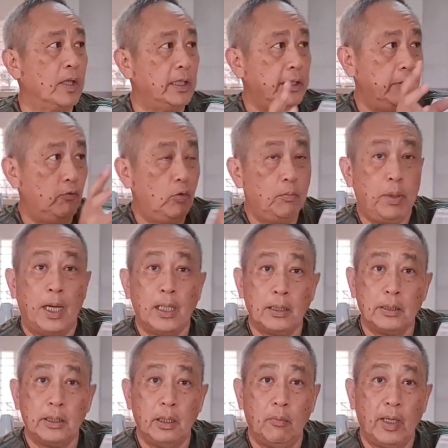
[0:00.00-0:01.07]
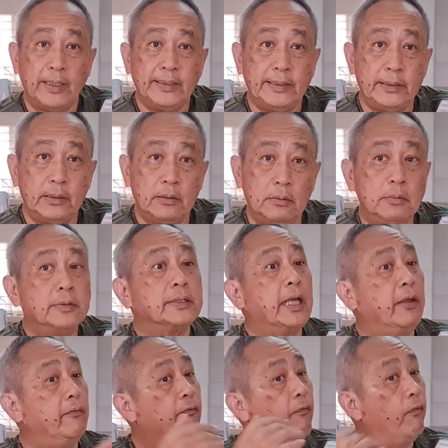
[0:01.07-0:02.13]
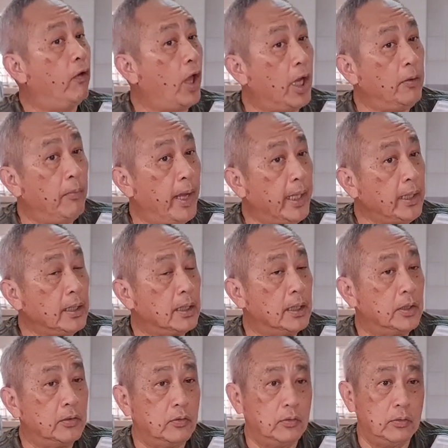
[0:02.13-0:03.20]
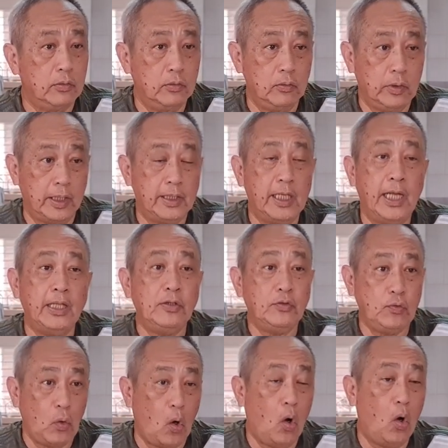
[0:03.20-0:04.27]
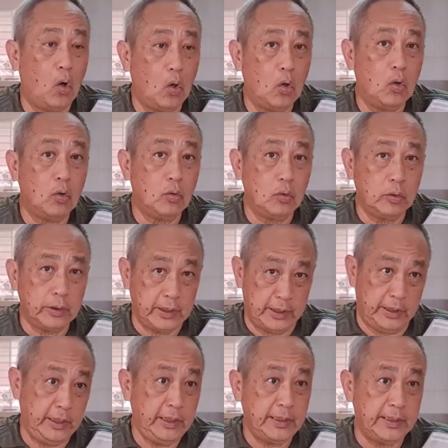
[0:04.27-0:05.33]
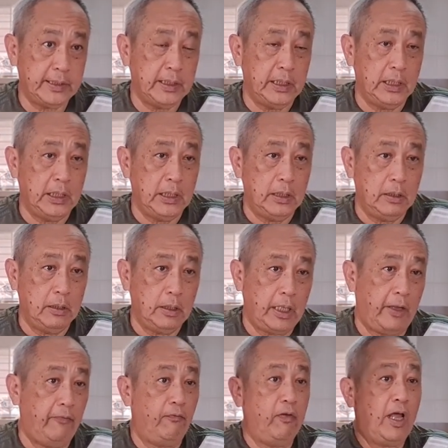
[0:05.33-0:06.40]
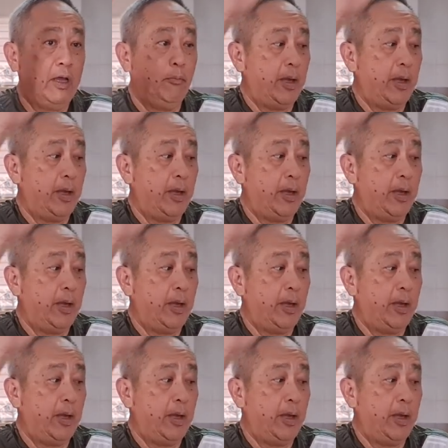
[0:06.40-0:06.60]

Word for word: they will park their bicycles and fly back to attend to all the needs and fly